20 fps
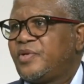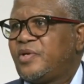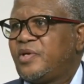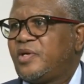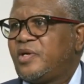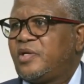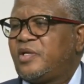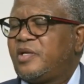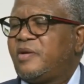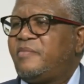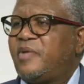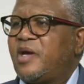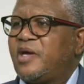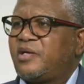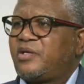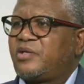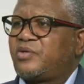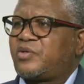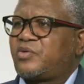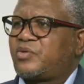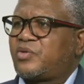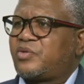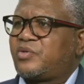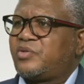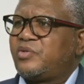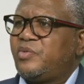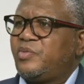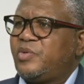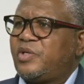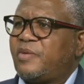The main
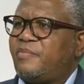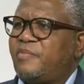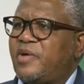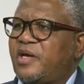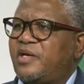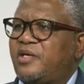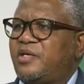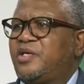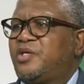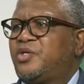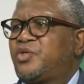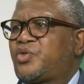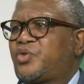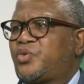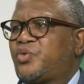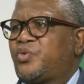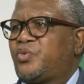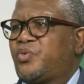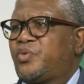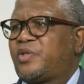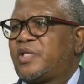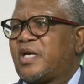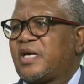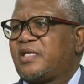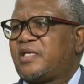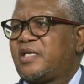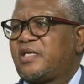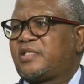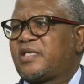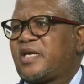issue that
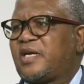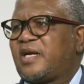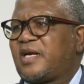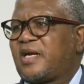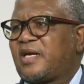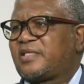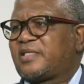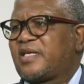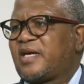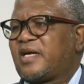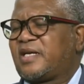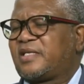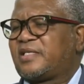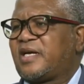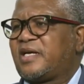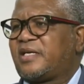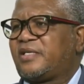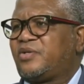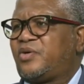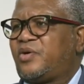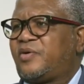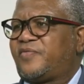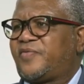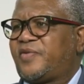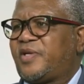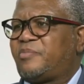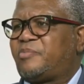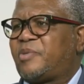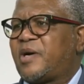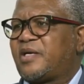the General Secretary of
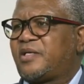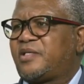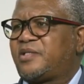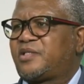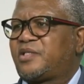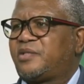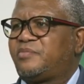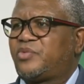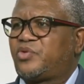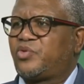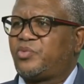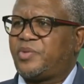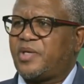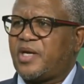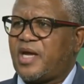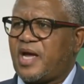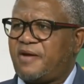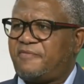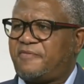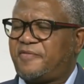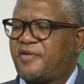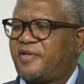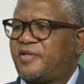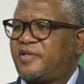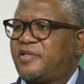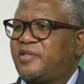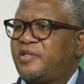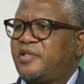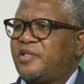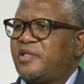the party seemed to be having
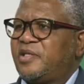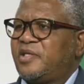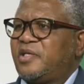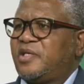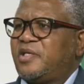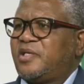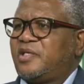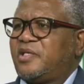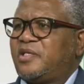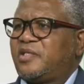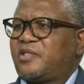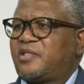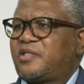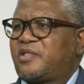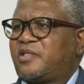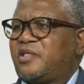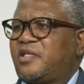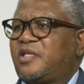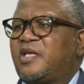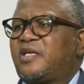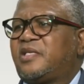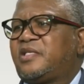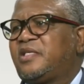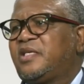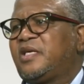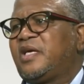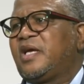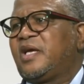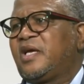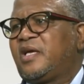is the
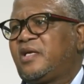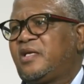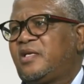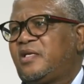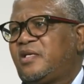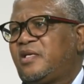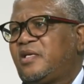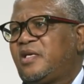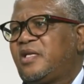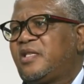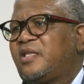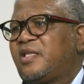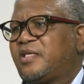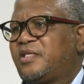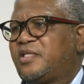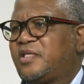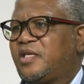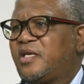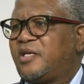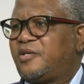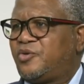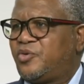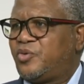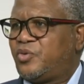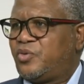DA in the GNU.